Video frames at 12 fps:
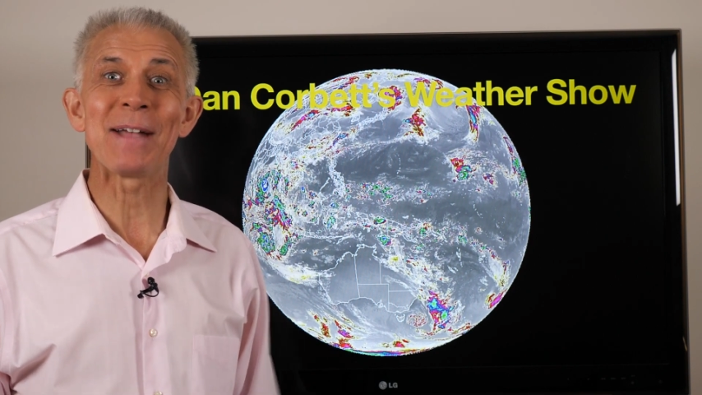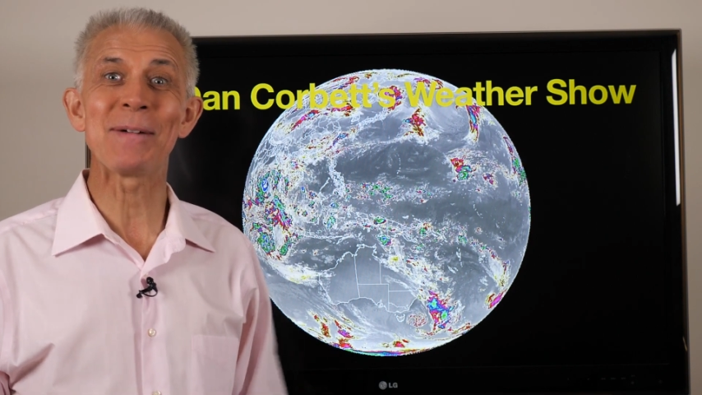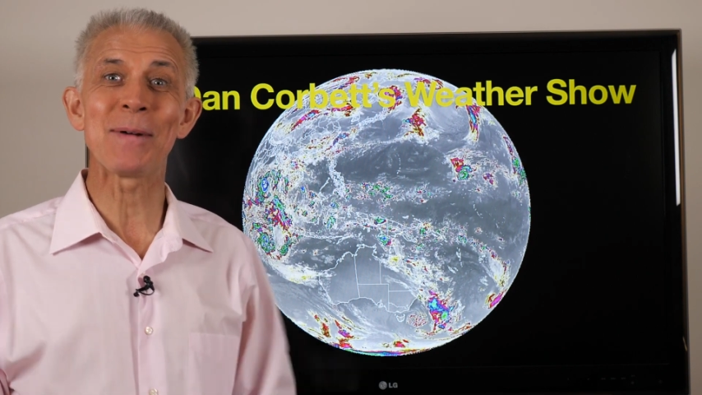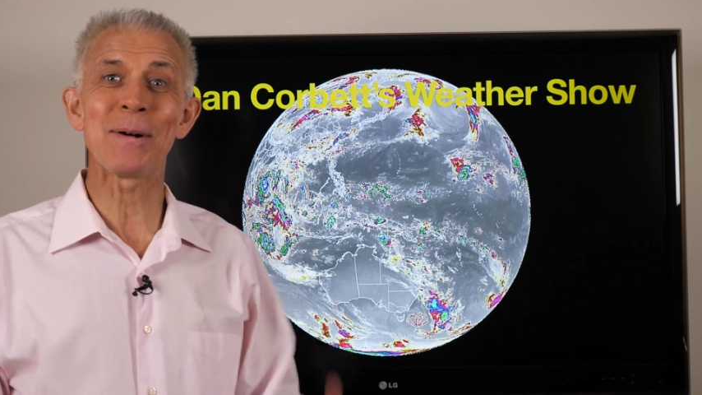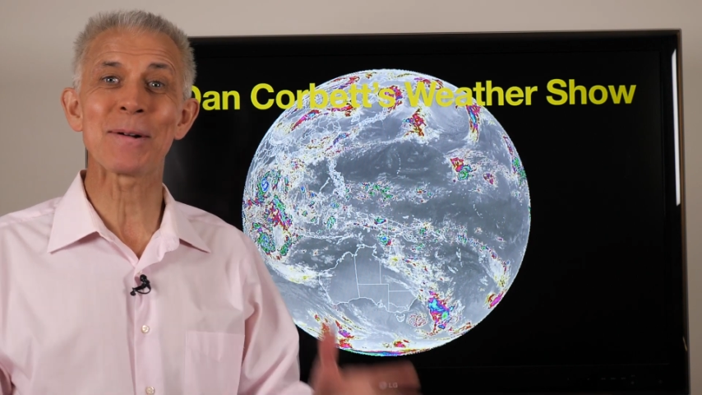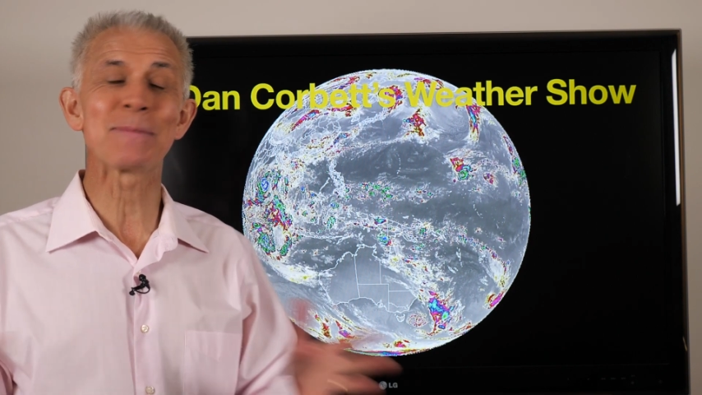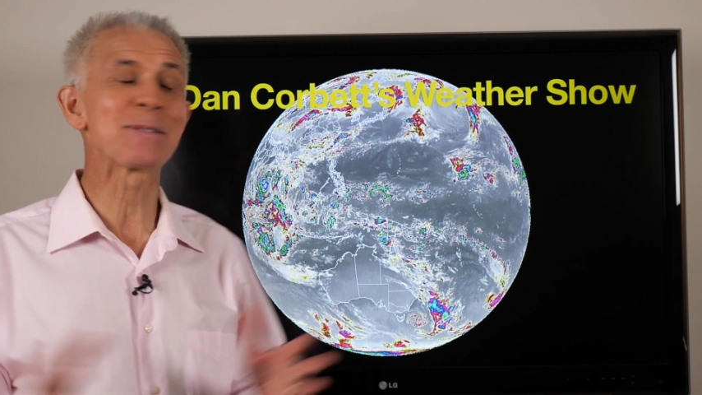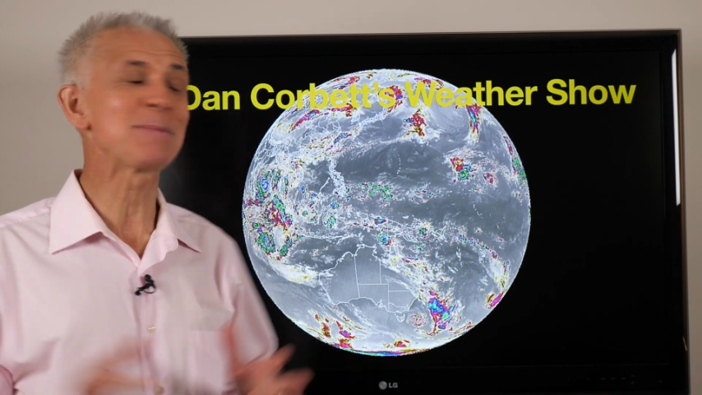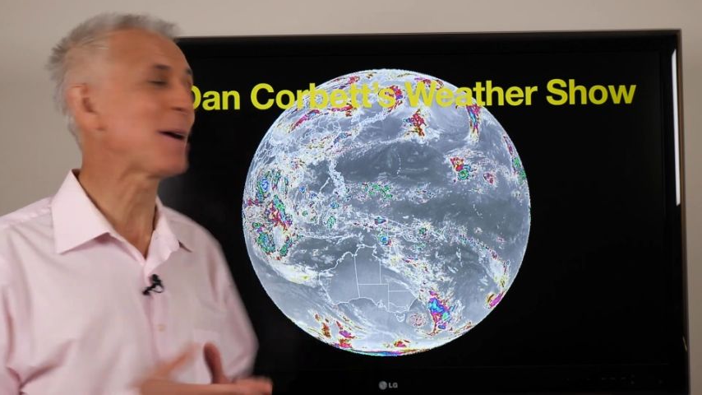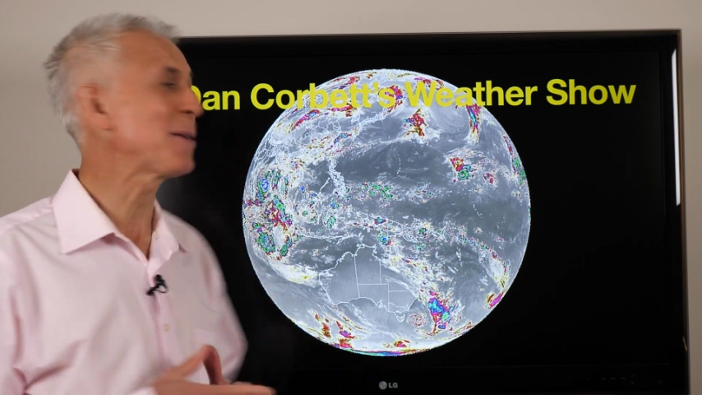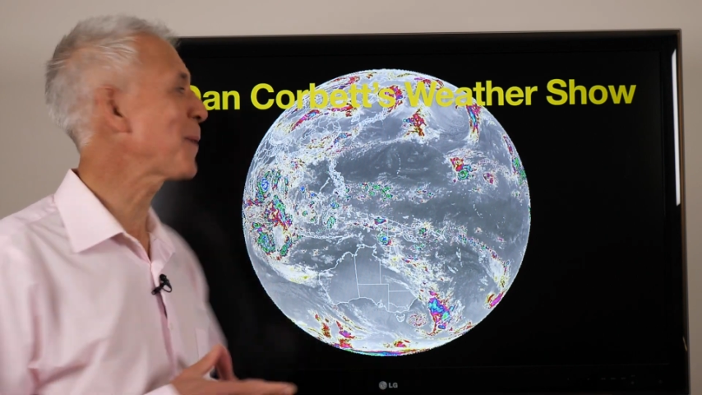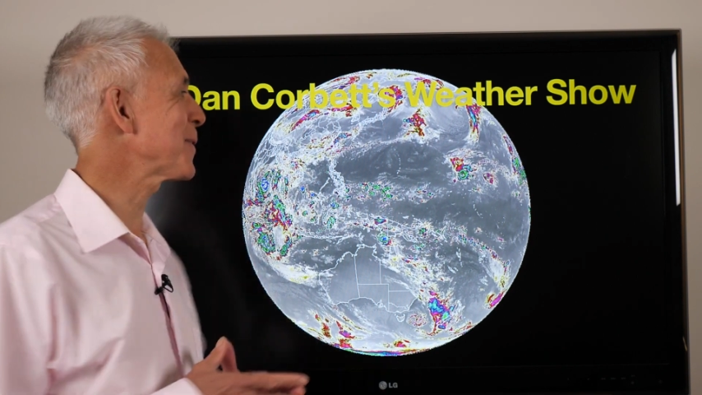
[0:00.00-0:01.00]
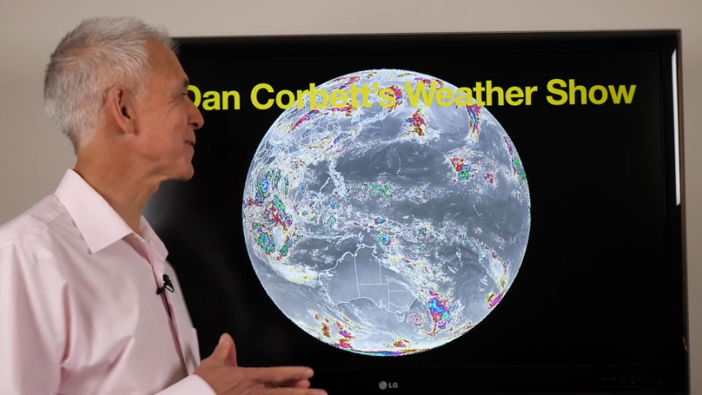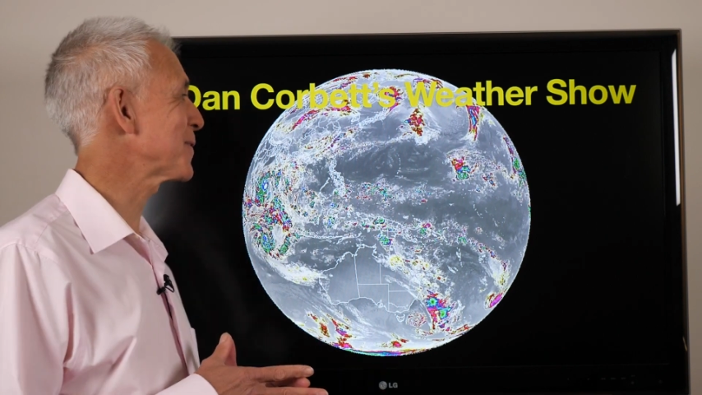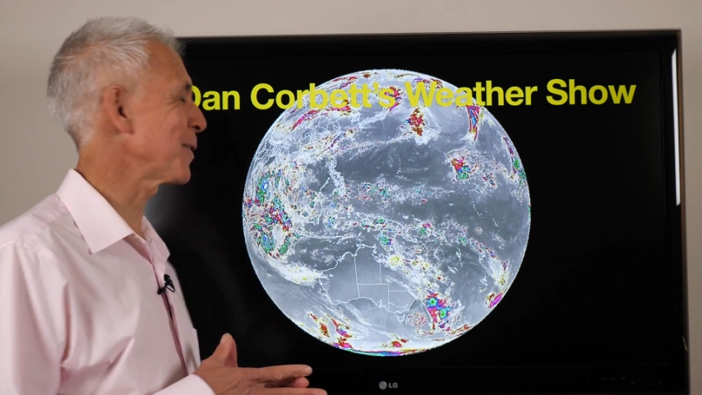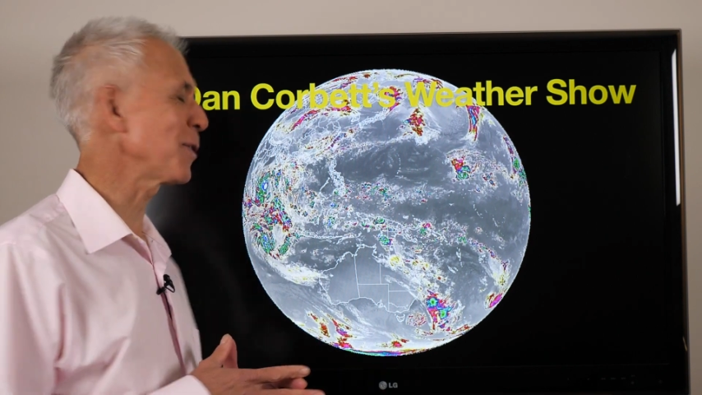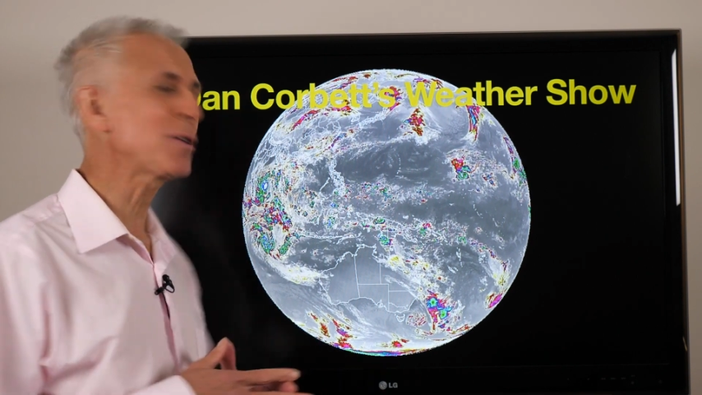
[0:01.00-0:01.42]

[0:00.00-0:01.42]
Hey, welcome to my weather show.